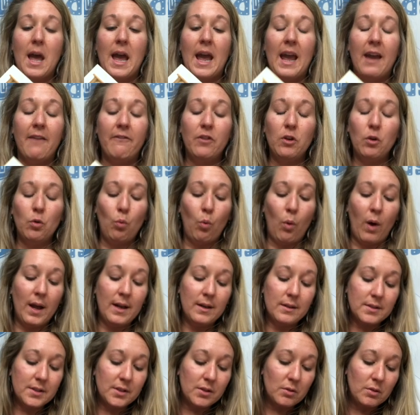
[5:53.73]
If you
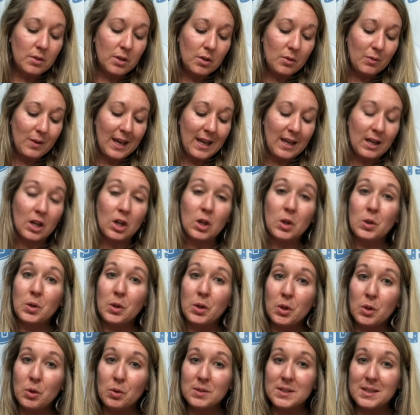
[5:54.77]
want to, you can
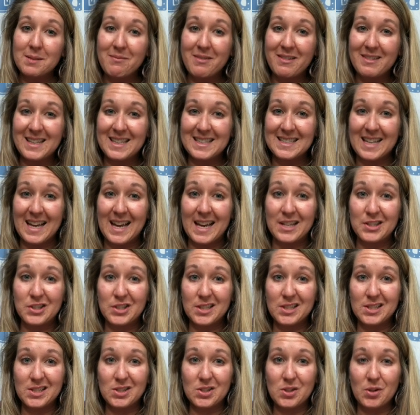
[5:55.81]
glue some of these
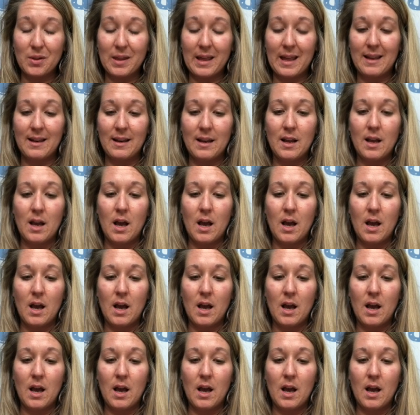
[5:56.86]
edges so that